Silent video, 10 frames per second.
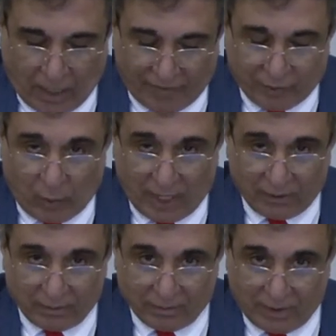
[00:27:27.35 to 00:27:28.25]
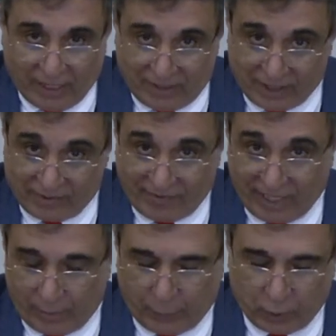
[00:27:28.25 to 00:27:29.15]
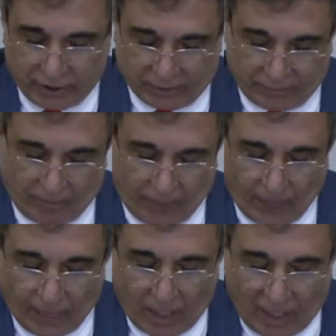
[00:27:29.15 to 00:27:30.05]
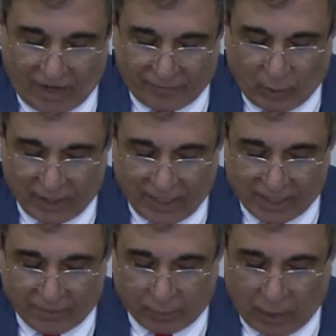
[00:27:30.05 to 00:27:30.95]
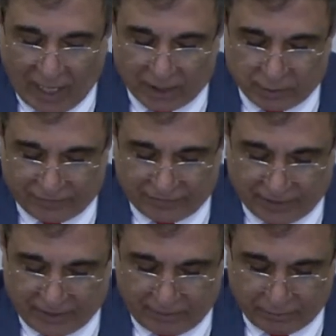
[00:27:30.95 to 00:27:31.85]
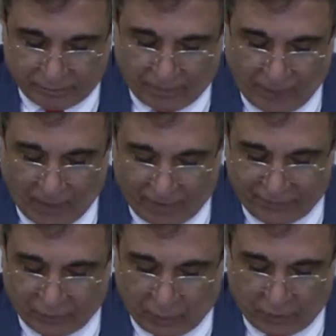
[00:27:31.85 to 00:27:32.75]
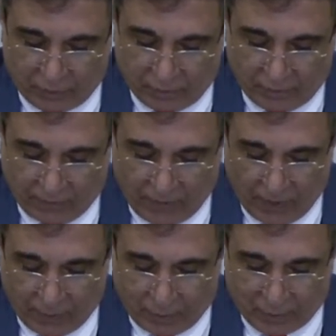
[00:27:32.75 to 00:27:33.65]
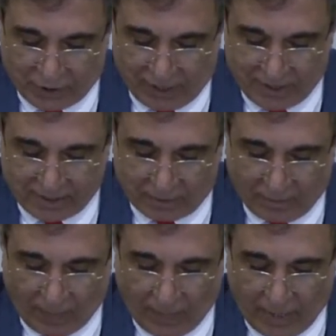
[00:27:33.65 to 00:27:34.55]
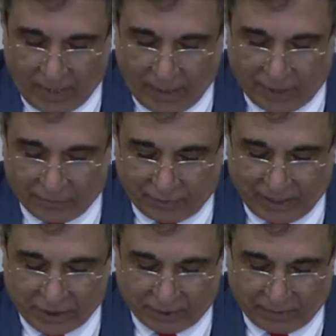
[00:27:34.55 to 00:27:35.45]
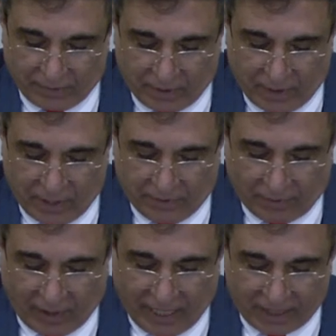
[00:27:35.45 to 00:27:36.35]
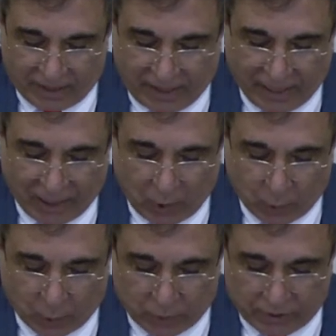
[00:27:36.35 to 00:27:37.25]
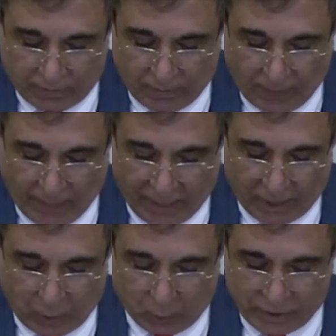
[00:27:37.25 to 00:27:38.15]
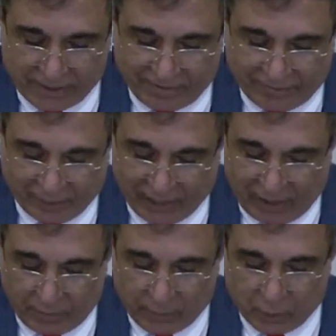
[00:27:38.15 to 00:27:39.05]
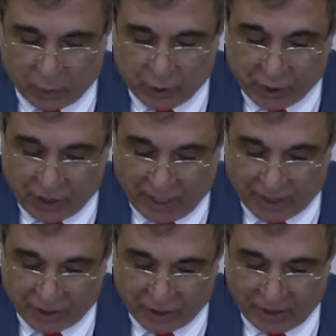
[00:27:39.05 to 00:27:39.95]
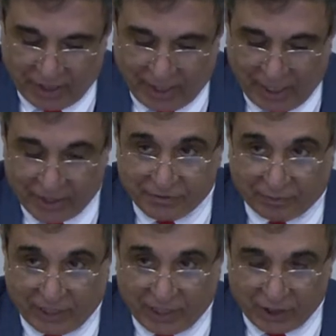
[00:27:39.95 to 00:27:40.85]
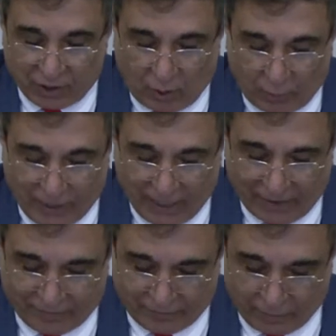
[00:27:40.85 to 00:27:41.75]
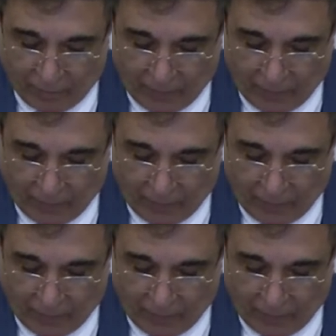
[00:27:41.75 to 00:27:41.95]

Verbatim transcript: everyone, and this is very important, everyone has the right to freedom of thought, conscience, and religion. The right include, includes freedom to change his religion or belief,